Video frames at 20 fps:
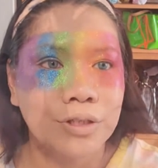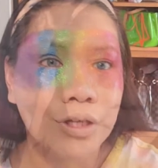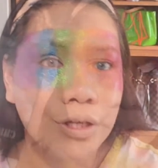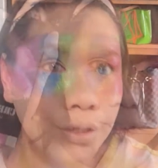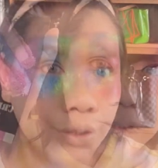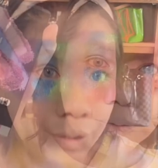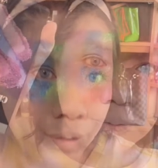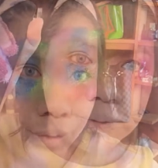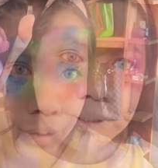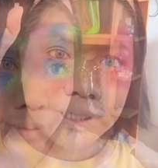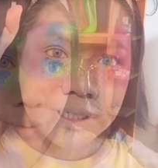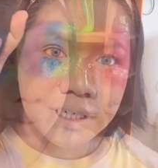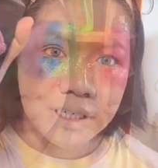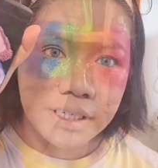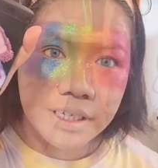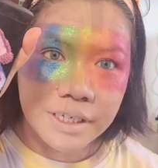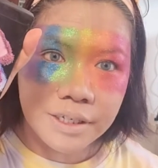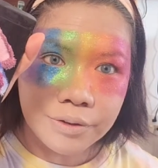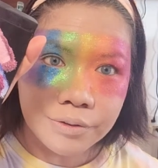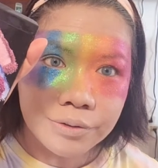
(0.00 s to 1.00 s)
So we're
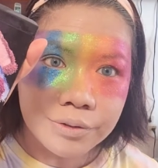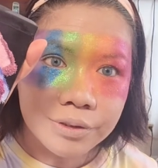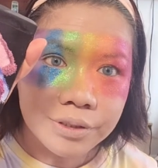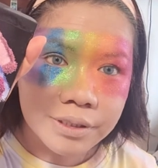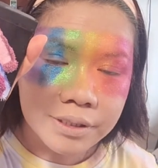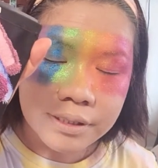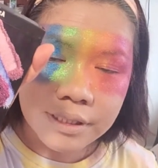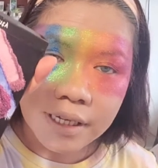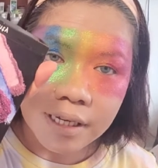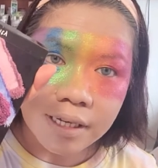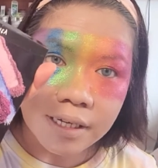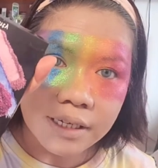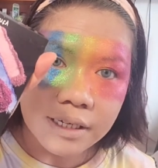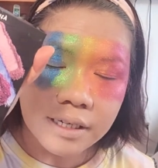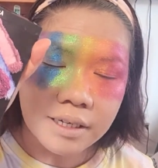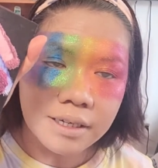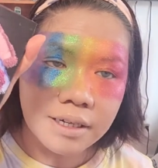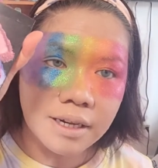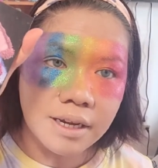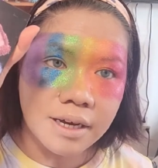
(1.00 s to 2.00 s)
gonna use the
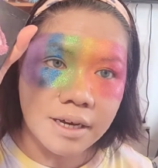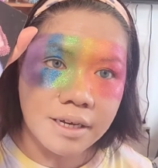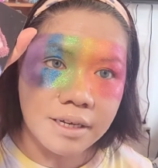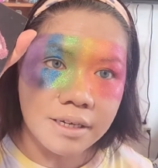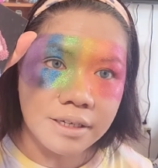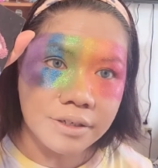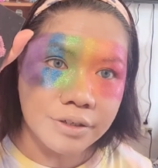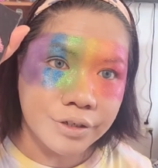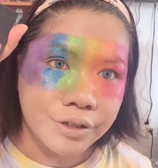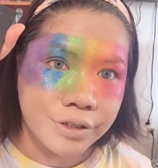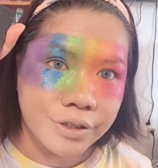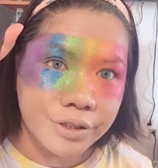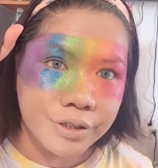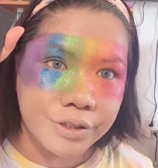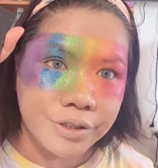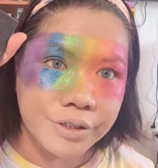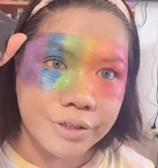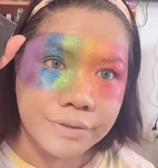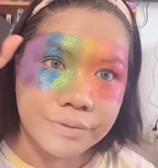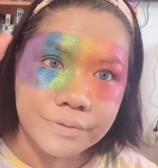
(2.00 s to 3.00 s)

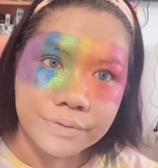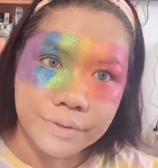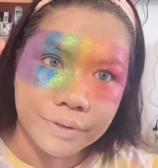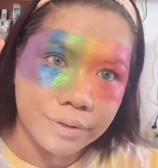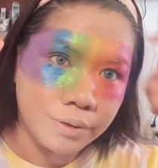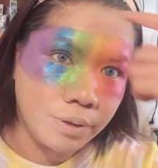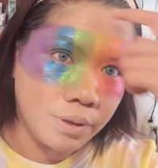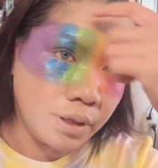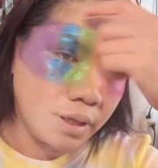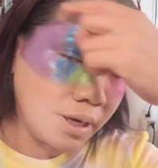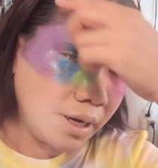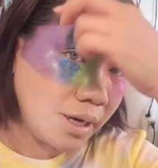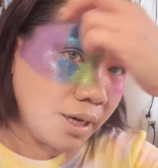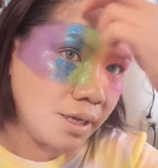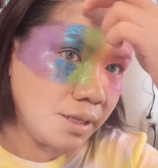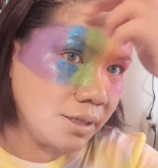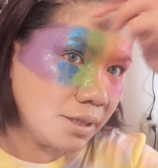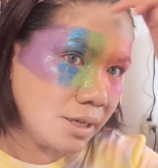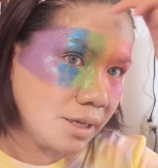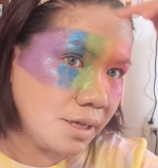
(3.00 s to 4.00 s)
liner to
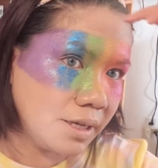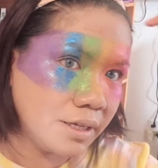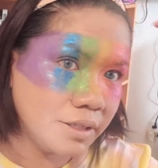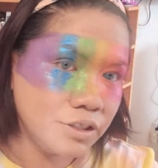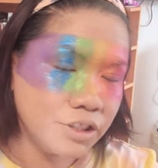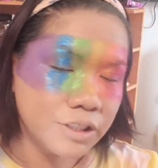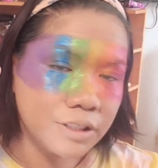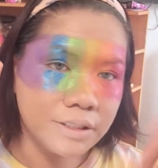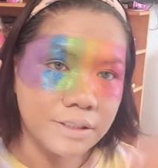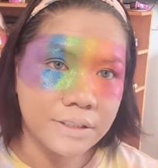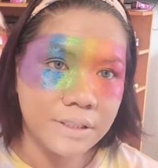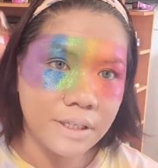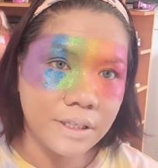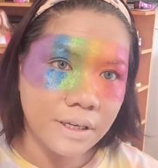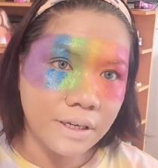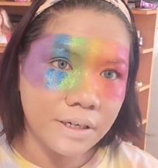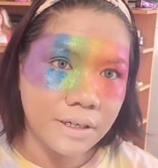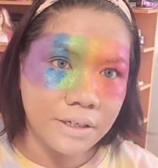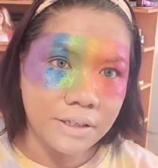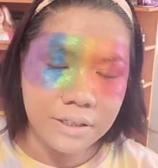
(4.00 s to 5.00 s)
line the edges
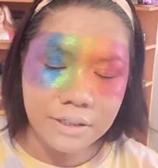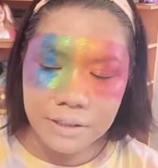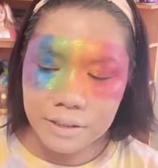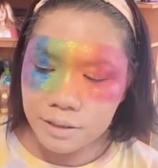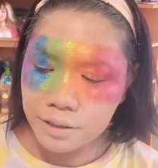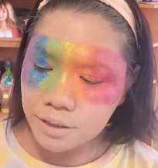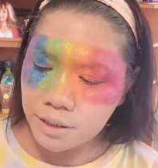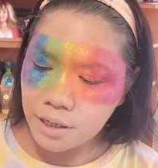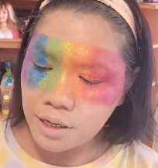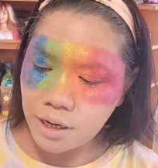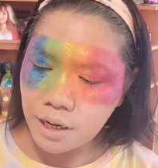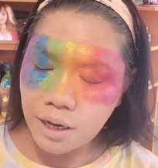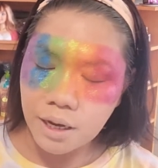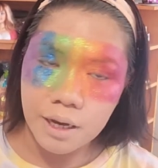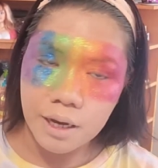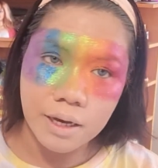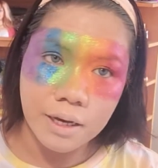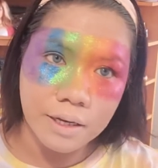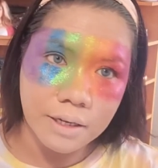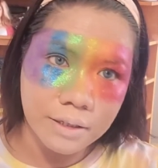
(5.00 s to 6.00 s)
here
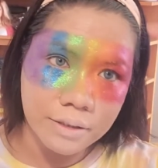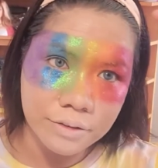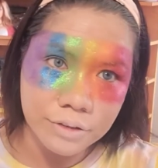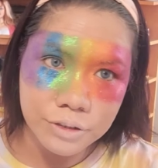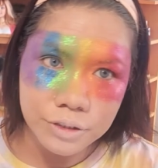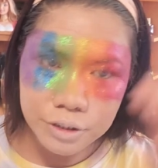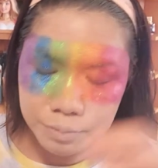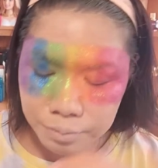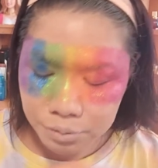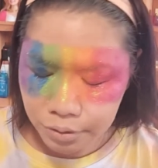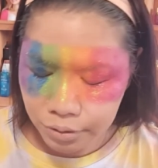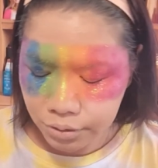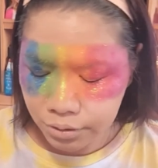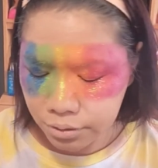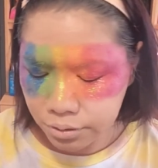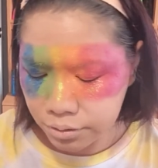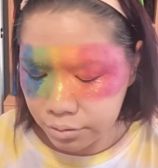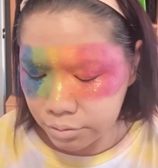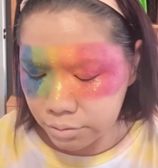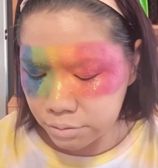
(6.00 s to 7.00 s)
and just put the
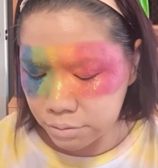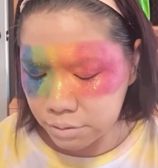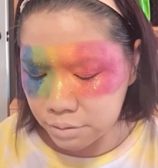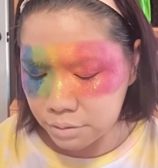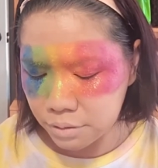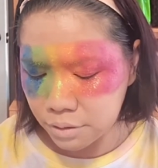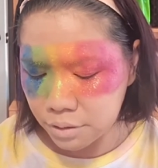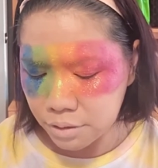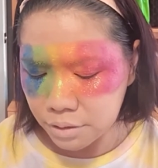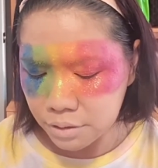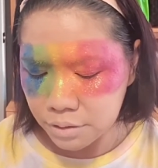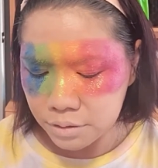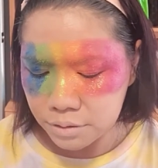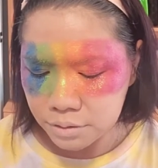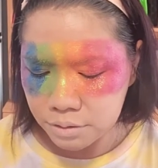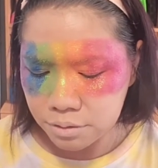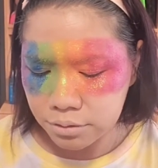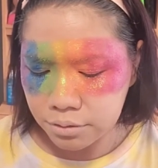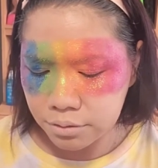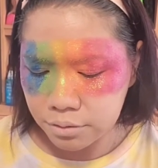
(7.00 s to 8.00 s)
little stars